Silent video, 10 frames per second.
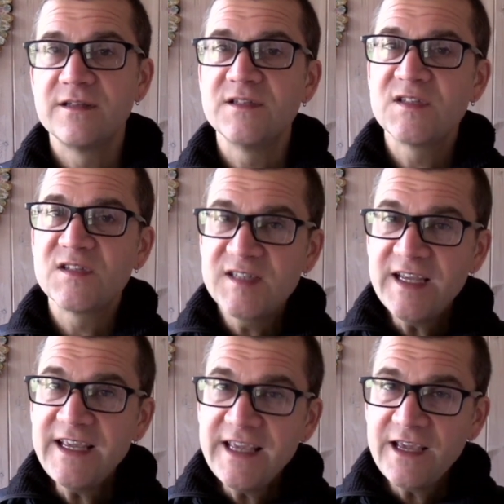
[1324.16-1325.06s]

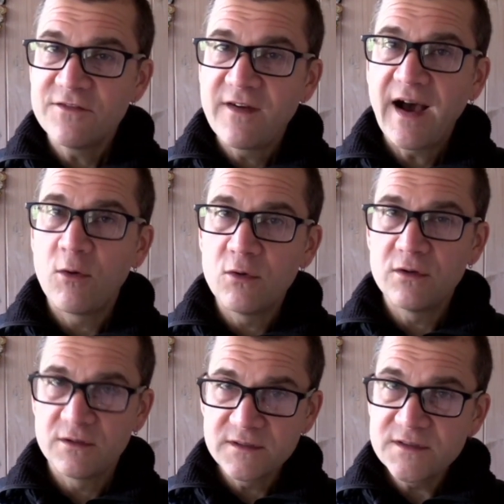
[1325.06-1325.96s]
singing
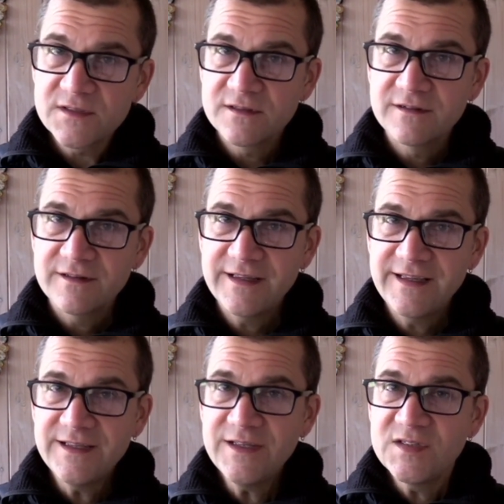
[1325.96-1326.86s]
vowels
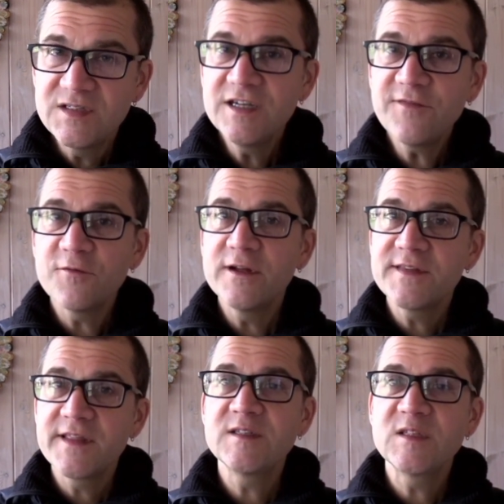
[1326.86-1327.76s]
is different
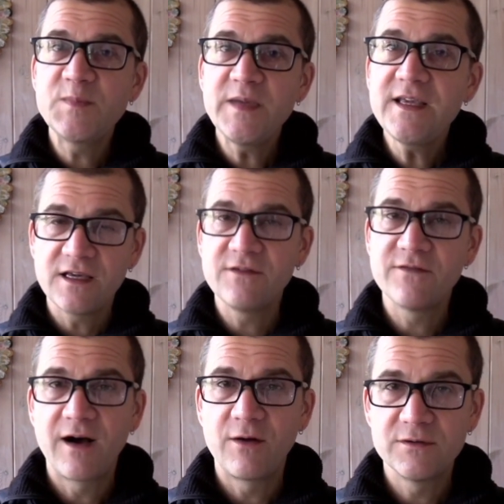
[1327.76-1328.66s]
than speaking
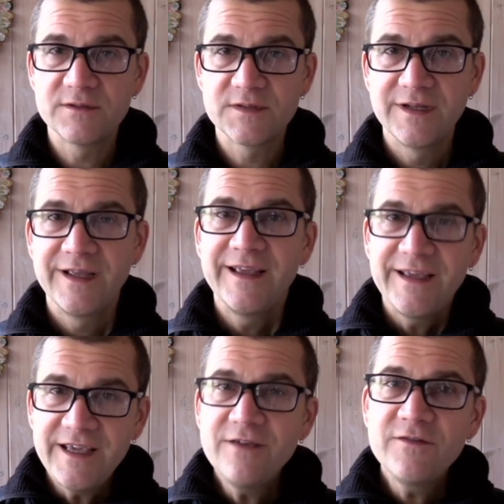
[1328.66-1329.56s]
vowels.
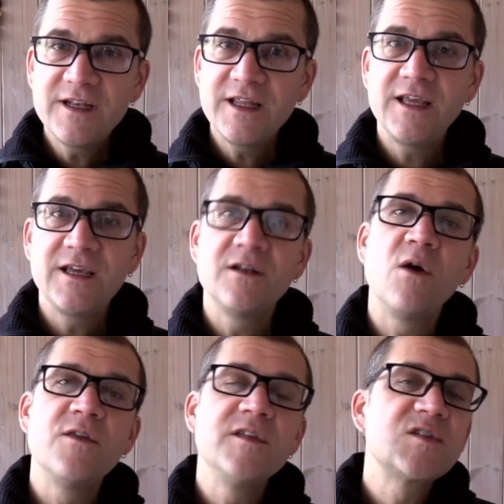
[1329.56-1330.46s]
Even in
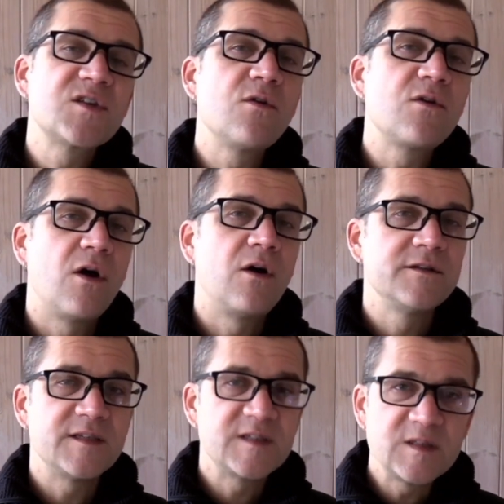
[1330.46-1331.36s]
the
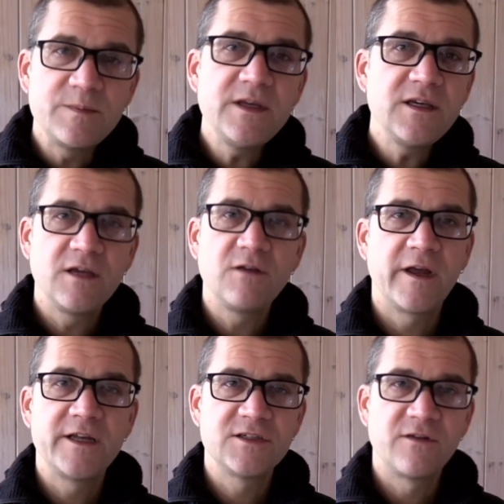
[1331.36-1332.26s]
so-called speaking
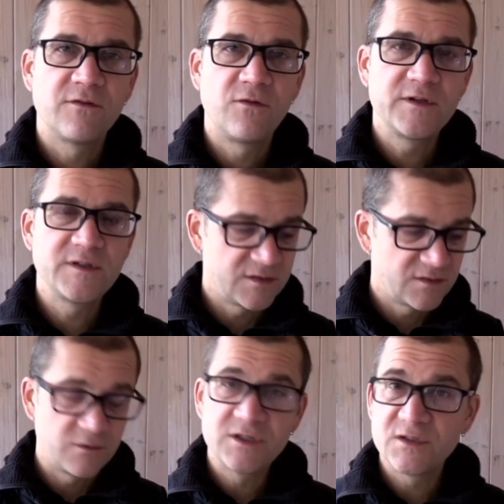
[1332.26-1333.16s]
range of our voices,
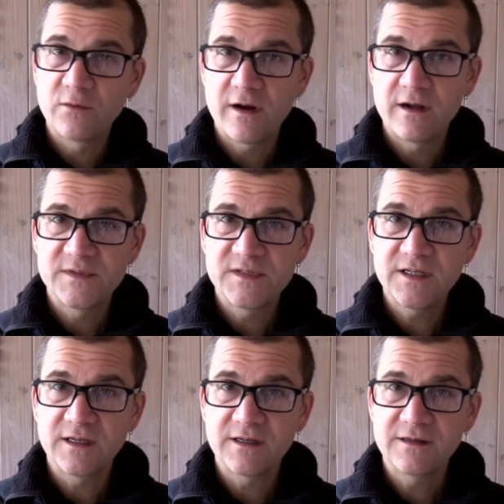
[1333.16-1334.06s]
which is where I'm
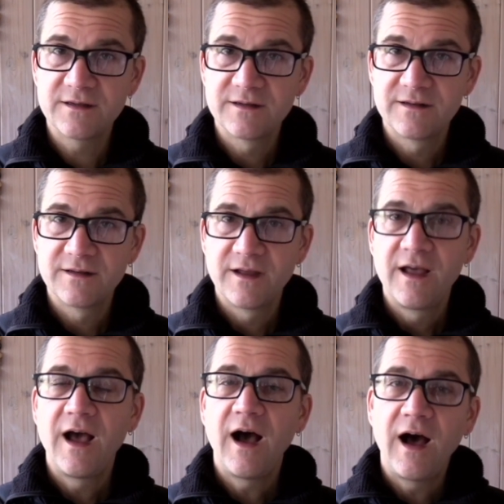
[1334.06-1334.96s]
singing,
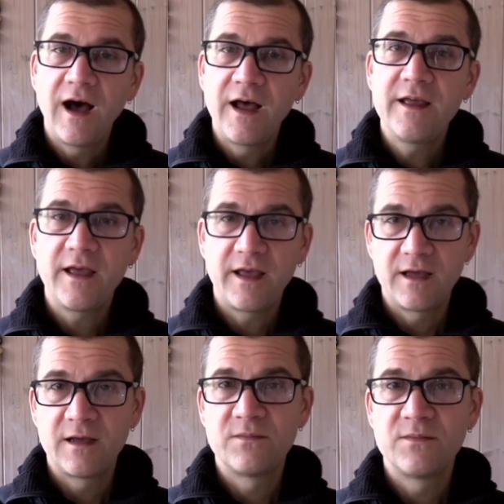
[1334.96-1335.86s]
I
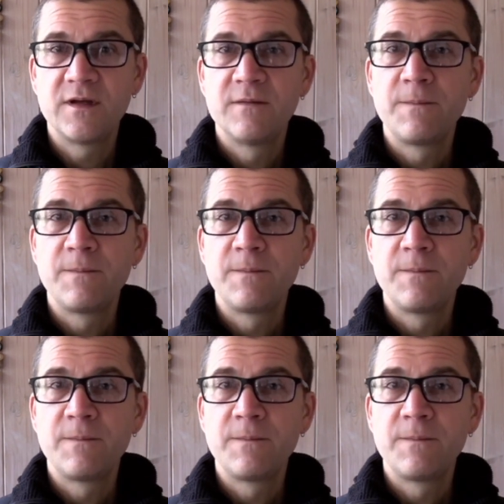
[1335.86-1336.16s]
am